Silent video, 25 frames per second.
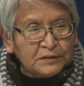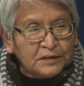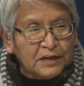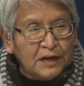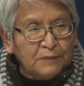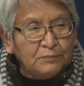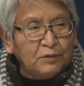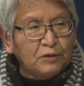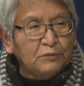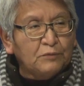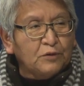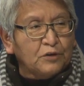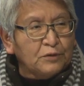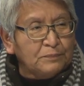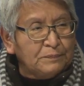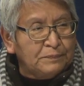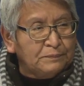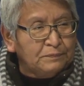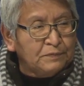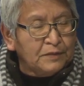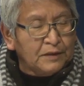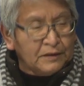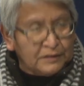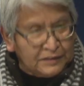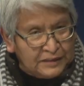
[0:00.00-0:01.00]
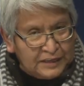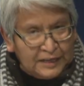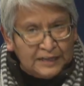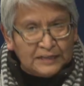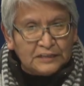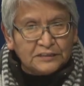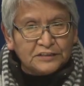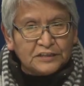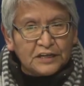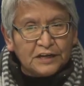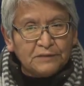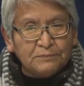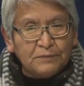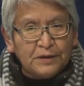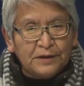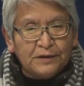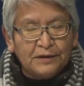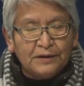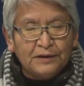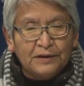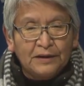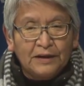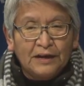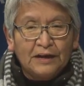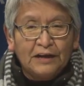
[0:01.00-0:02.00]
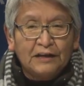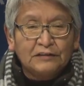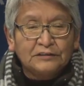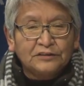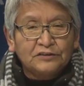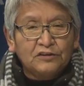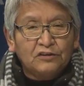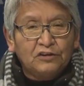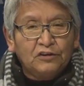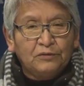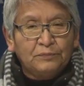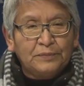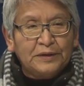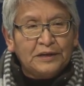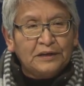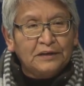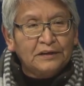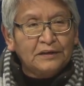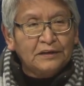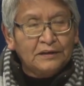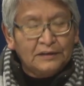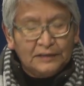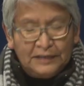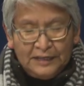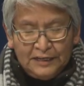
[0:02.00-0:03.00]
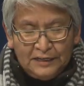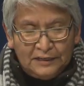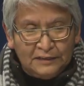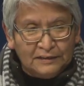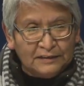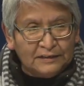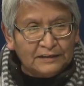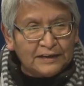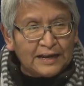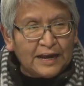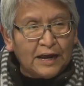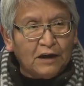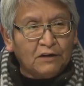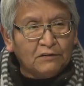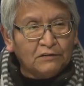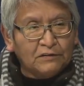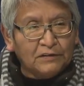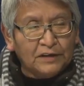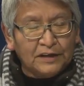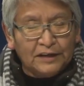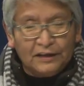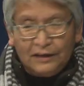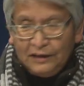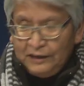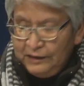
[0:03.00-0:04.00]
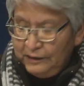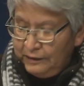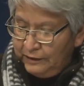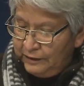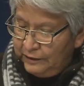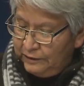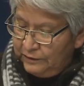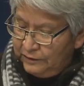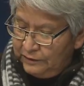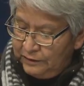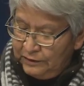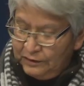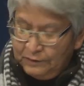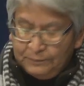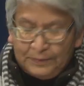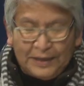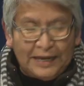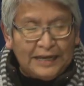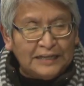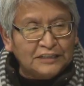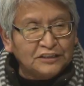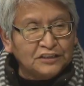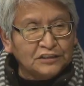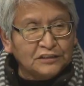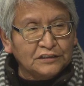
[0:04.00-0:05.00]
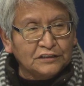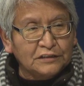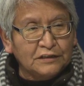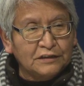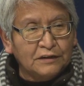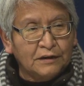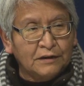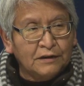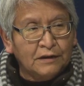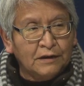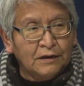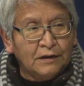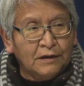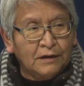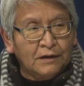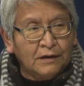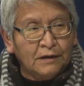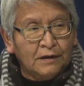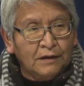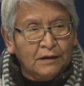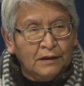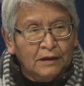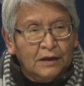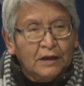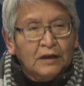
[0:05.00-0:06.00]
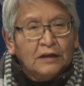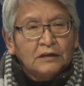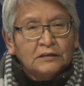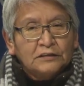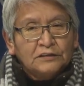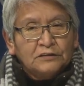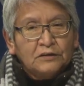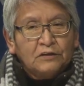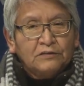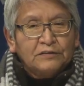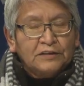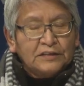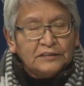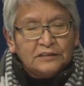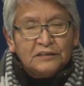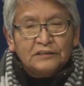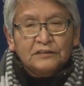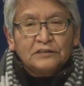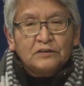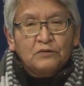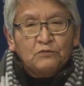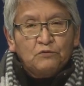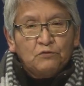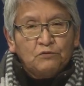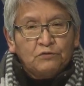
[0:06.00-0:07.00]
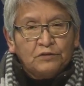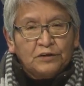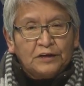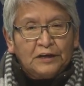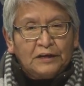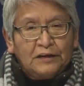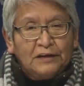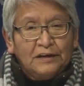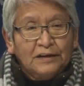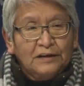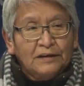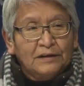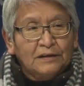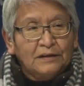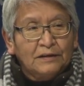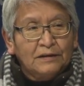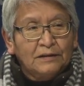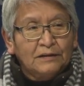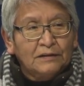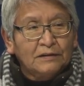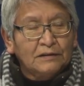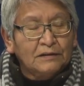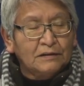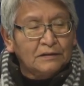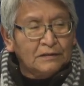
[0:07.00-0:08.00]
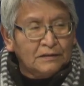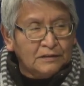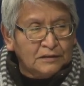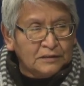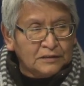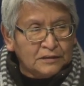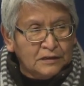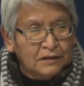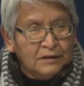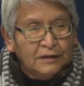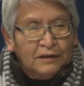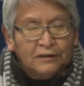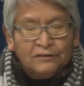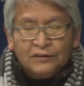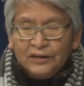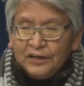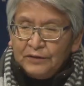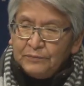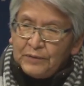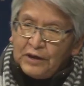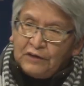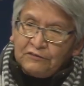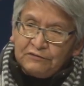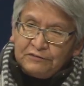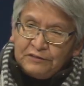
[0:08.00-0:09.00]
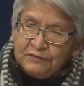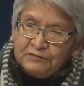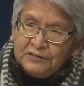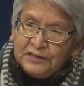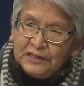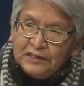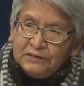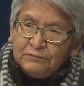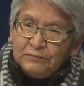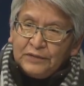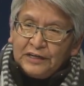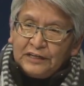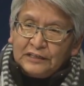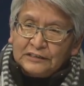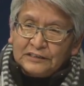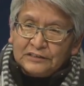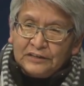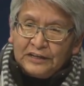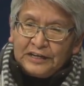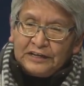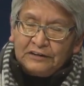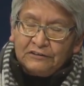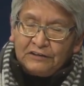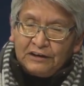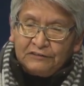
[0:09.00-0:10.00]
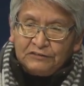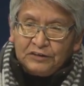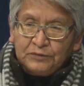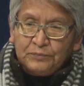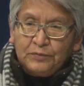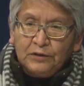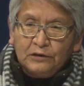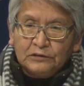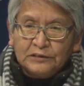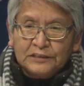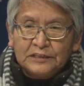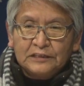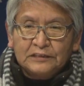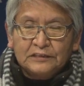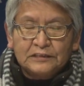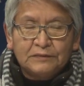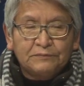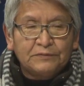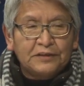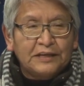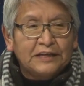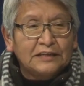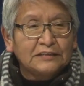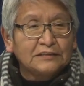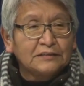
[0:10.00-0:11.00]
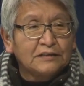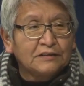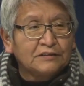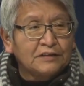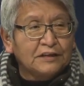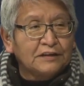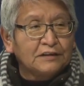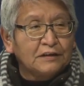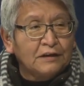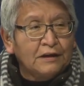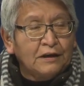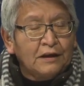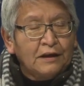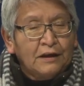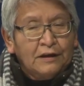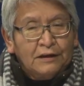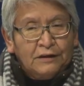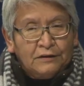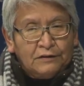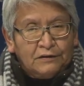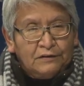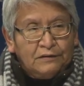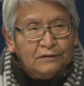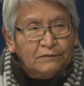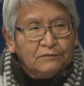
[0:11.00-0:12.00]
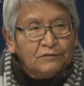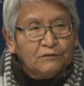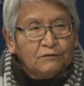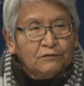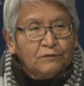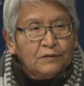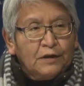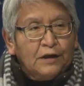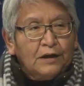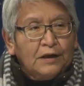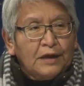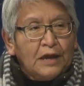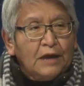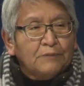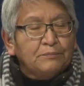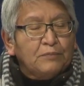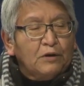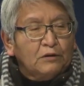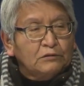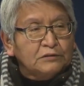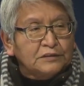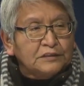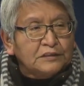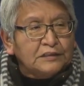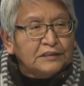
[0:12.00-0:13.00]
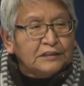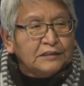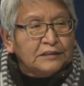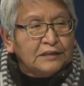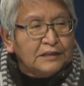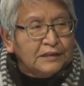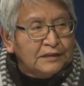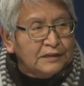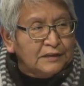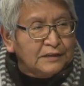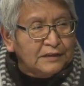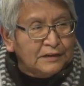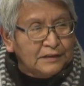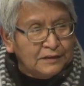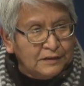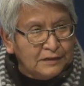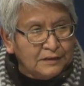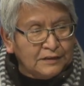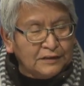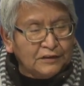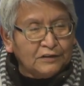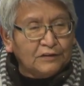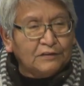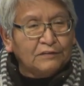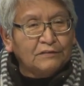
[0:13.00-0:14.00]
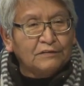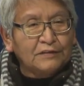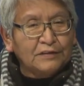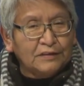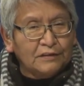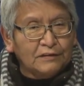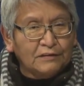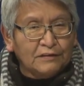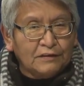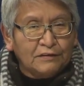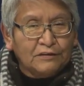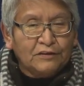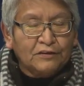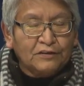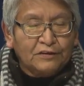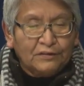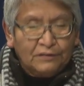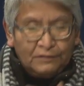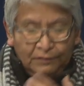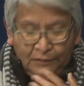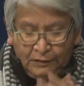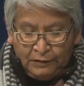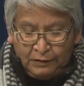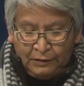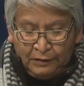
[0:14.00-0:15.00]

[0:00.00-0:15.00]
a couple more things up, and so it'll be hidden down in the pages. So this is a warning. Then about 15 minutes later, after posting some things that, you know, I posted, you know, they're